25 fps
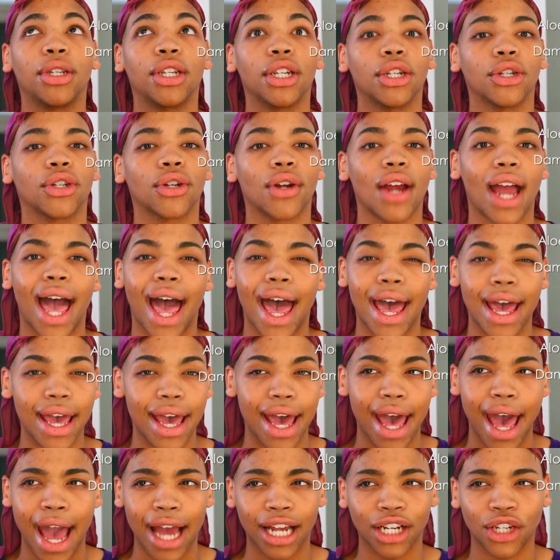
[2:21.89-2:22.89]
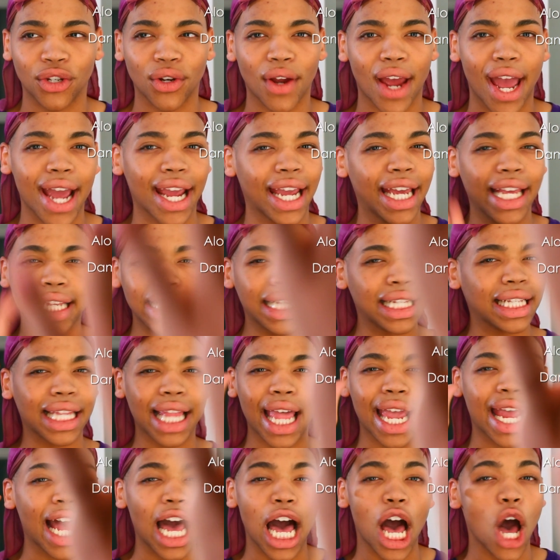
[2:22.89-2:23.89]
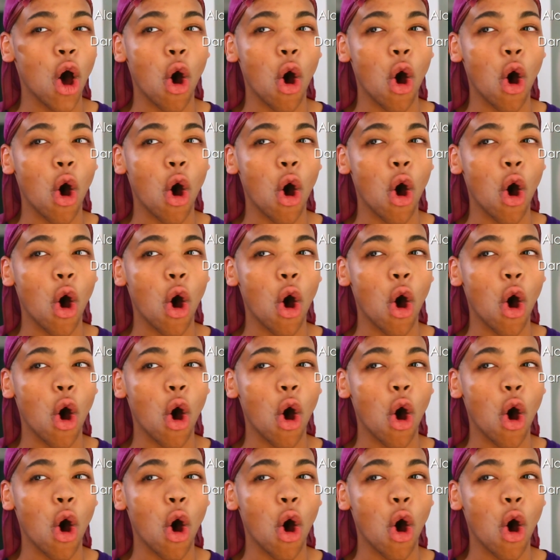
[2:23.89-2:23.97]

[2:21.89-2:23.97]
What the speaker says: ginger extract. It's like a